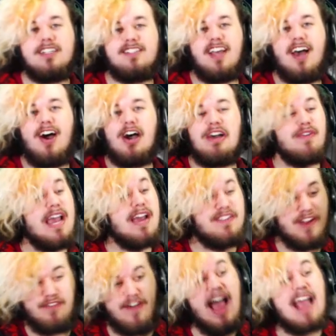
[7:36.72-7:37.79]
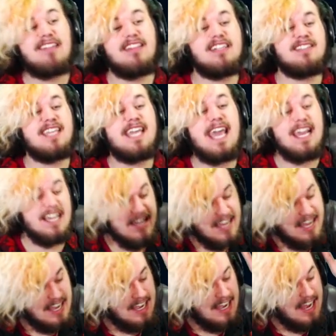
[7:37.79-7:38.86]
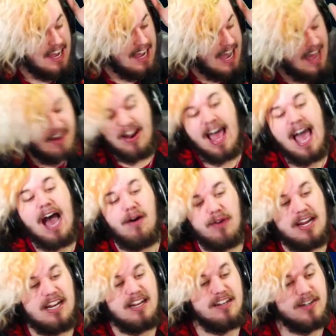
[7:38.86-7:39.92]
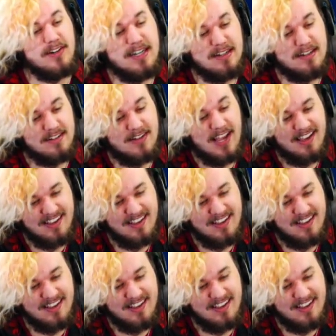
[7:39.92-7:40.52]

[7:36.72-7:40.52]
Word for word: So if we had to fight this thing, I don't know how we're gonna do it,